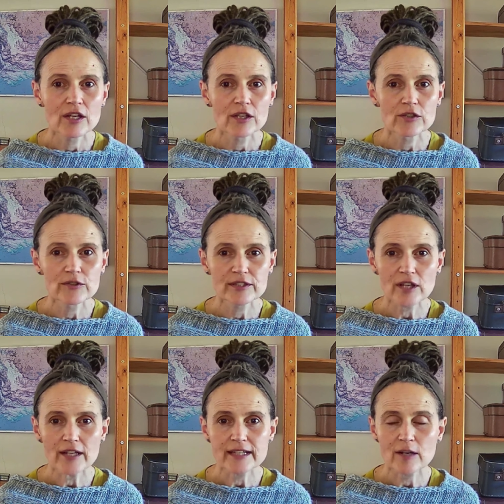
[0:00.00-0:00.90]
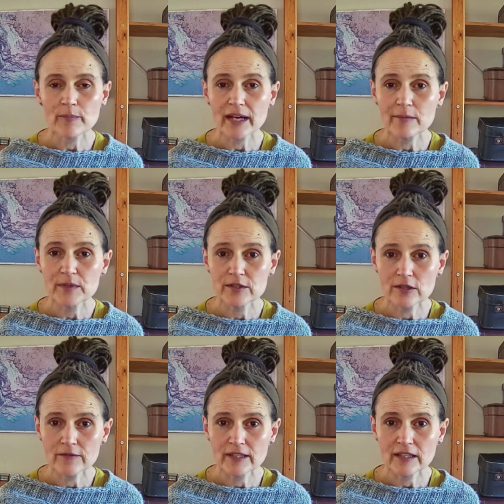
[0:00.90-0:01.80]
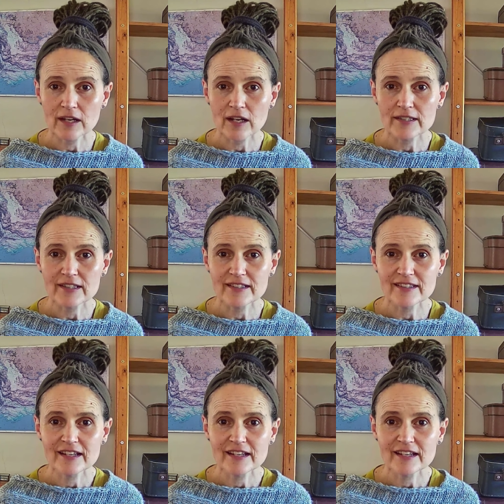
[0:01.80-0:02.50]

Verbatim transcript: you start out by observing classes.